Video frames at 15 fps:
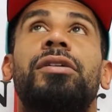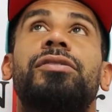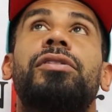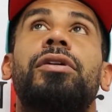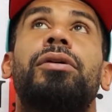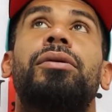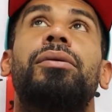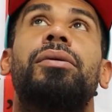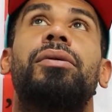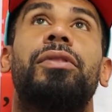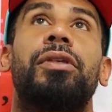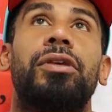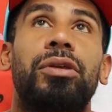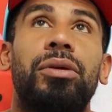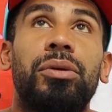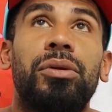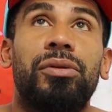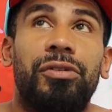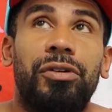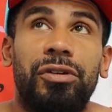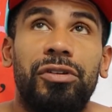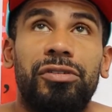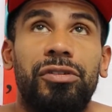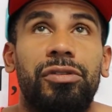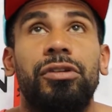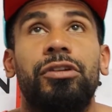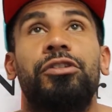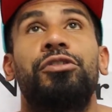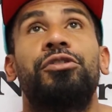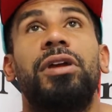So the universe, the
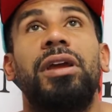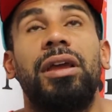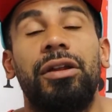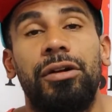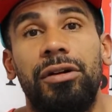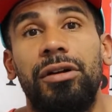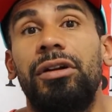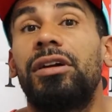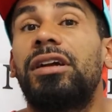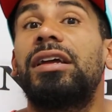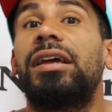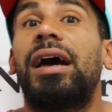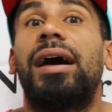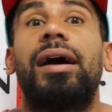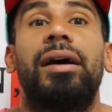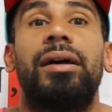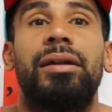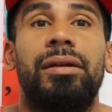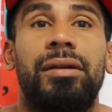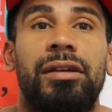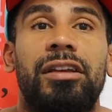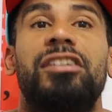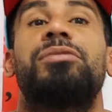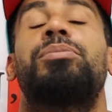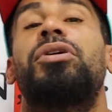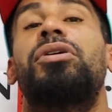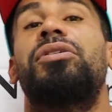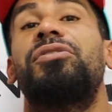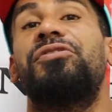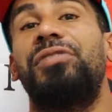creator, God, is
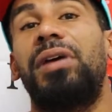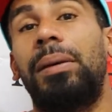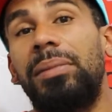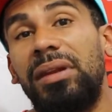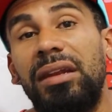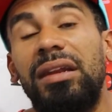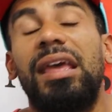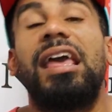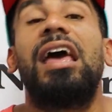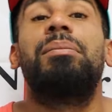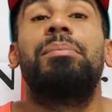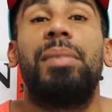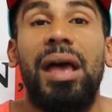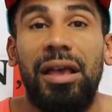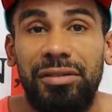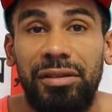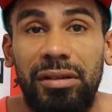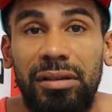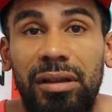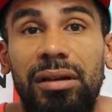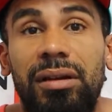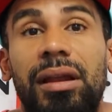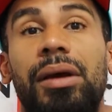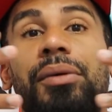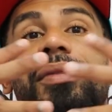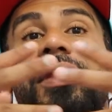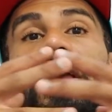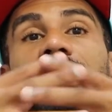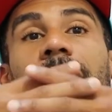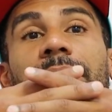both feminine and masculine. And when
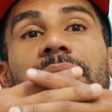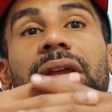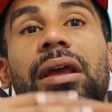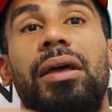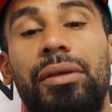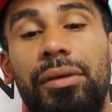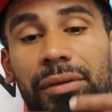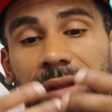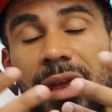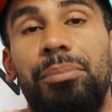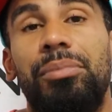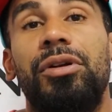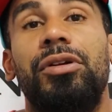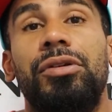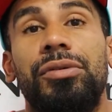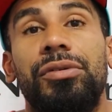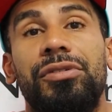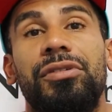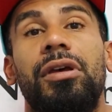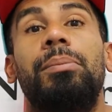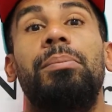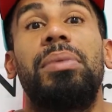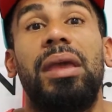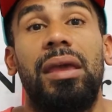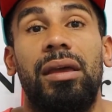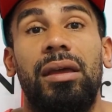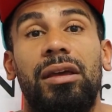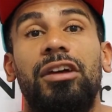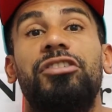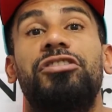they come together, they produce a
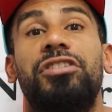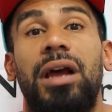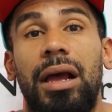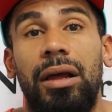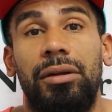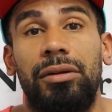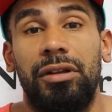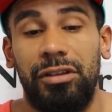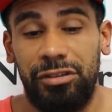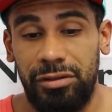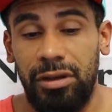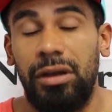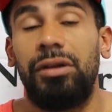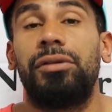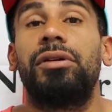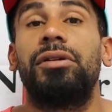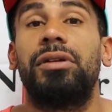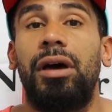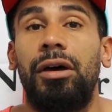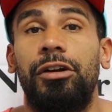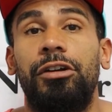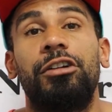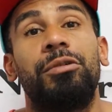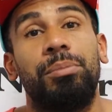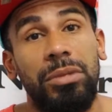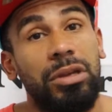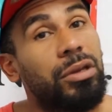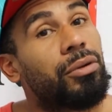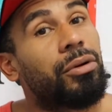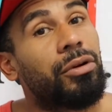being, a child, a son or a daughter,
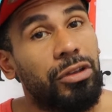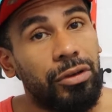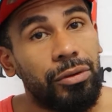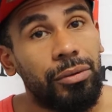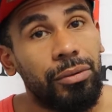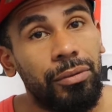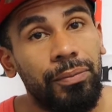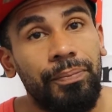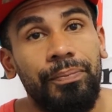me or you.